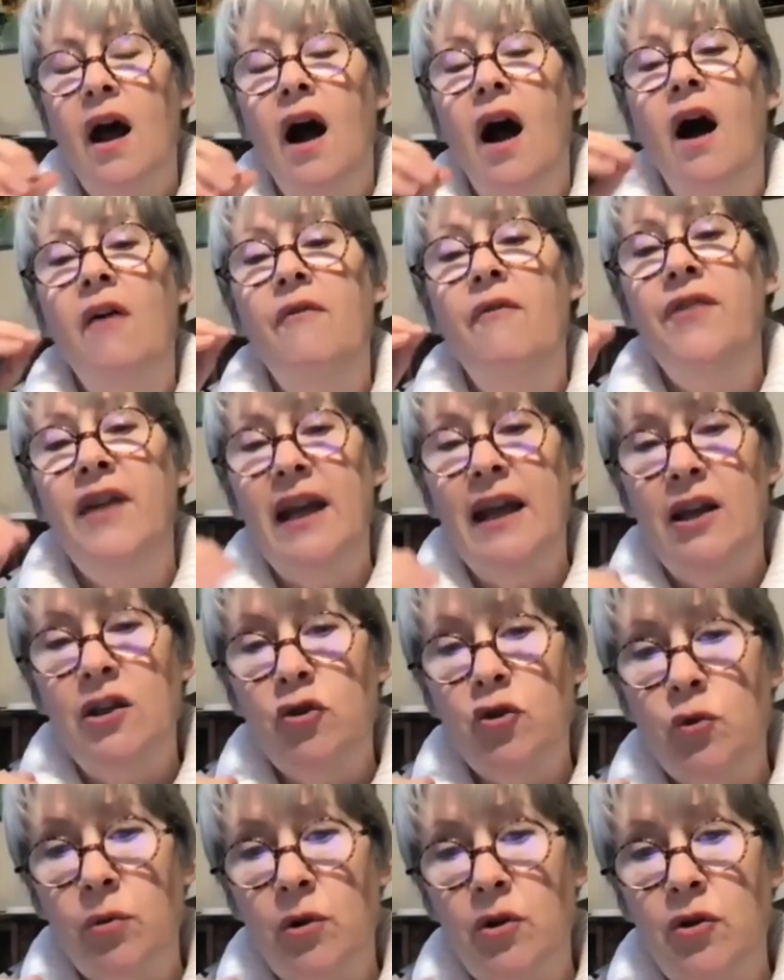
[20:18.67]
of
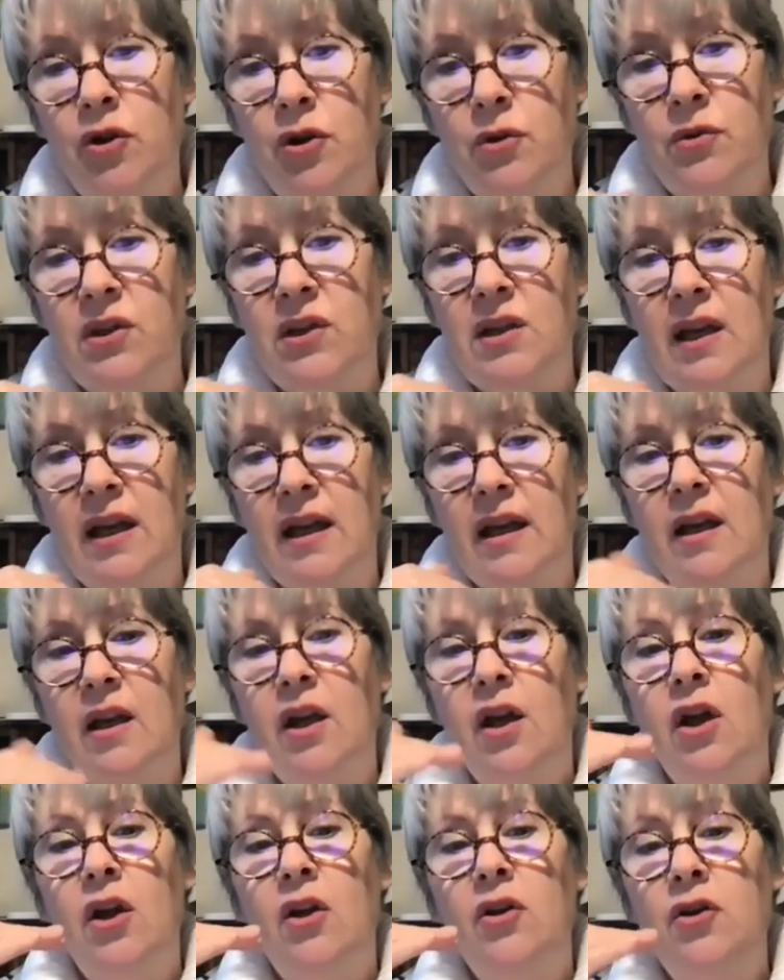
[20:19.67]
introducing
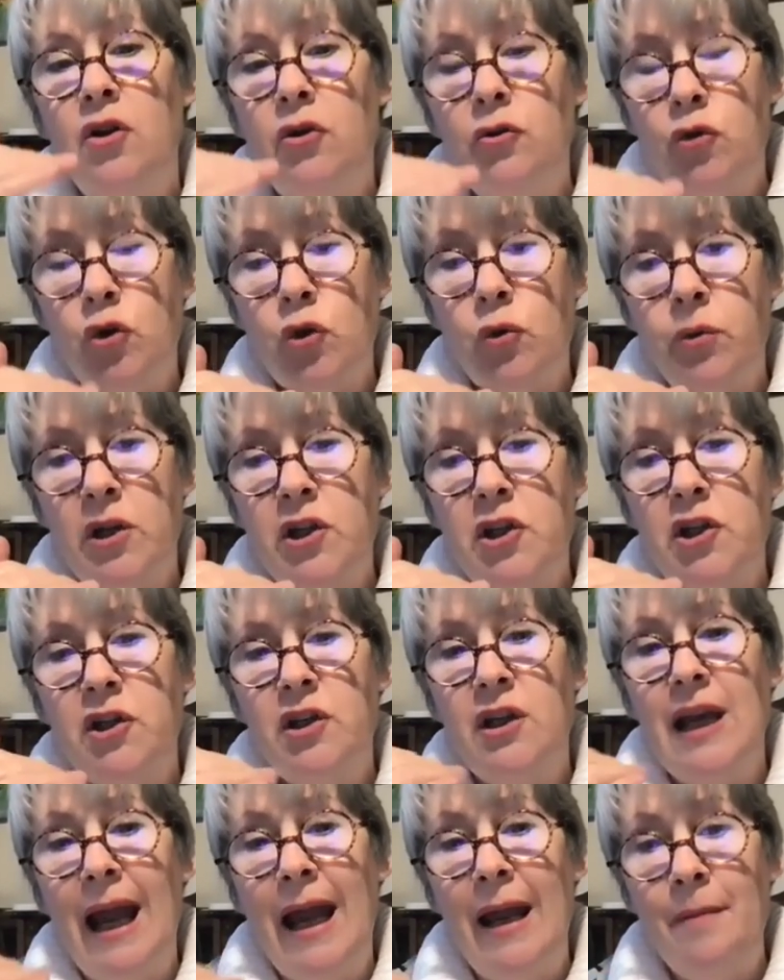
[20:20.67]

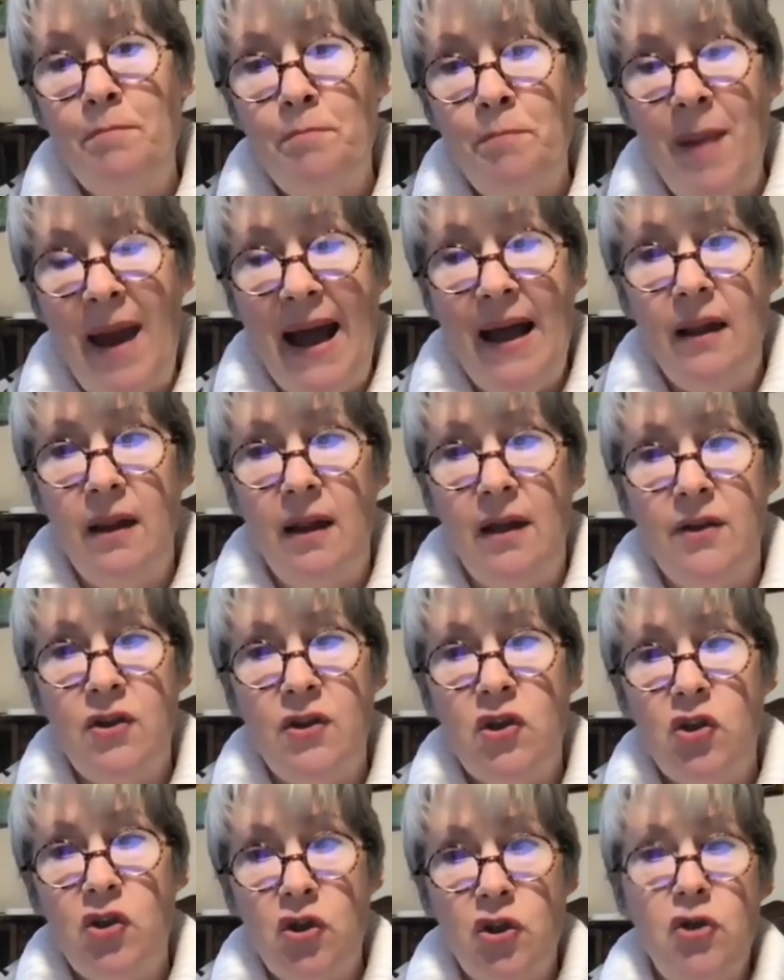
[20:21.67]
nutrition and
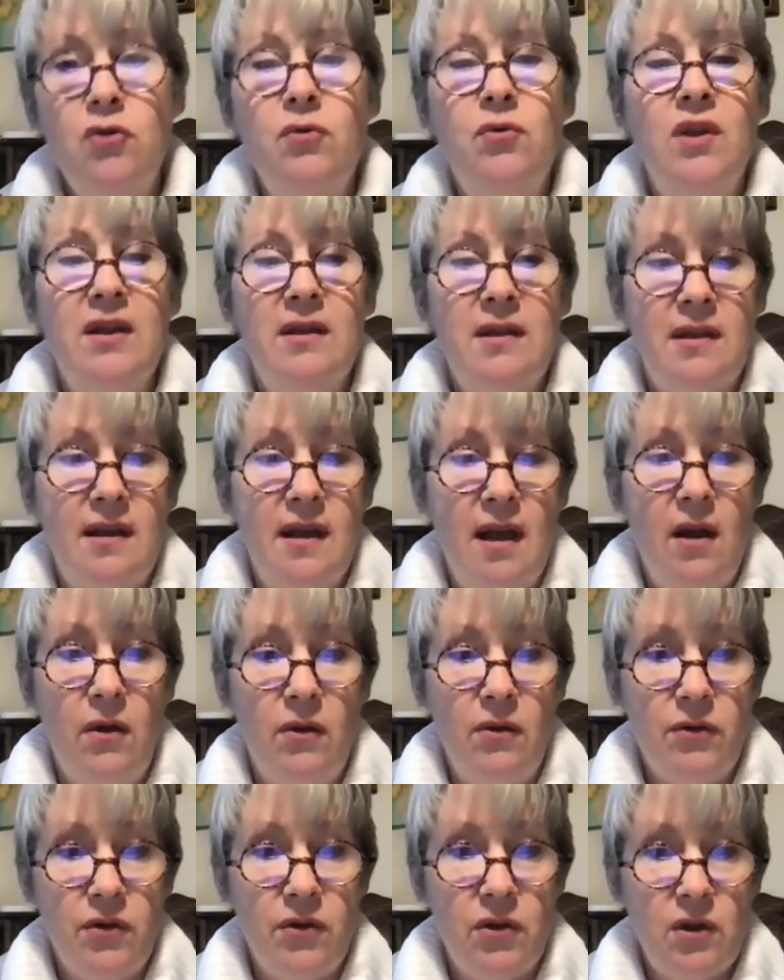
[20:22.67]
balance to the
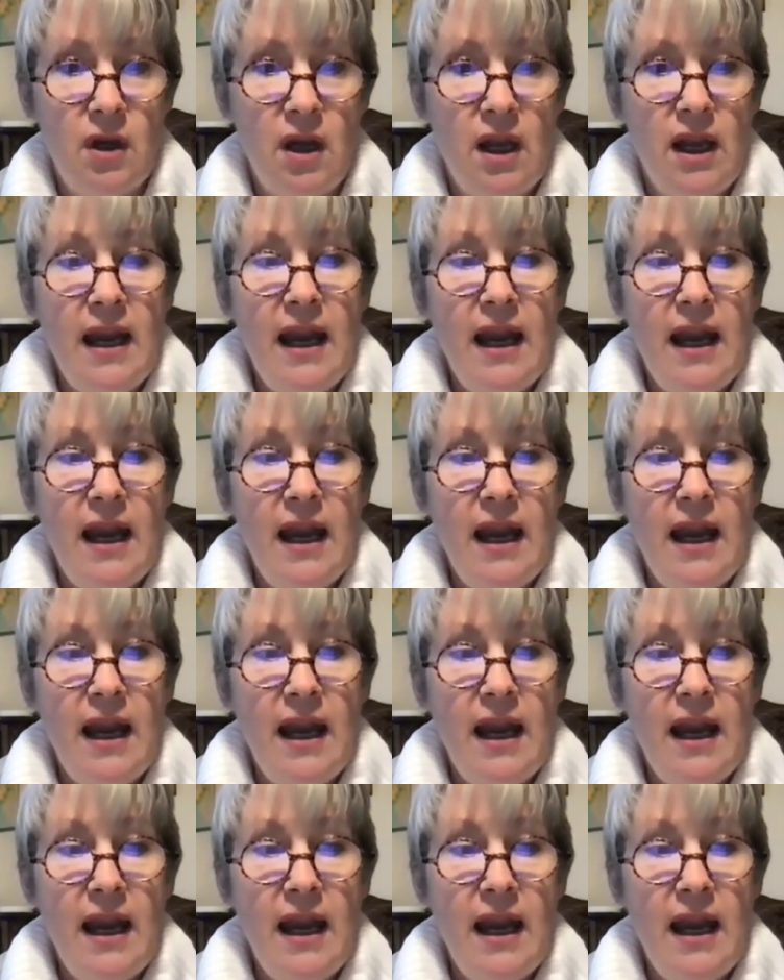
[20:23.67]
cells.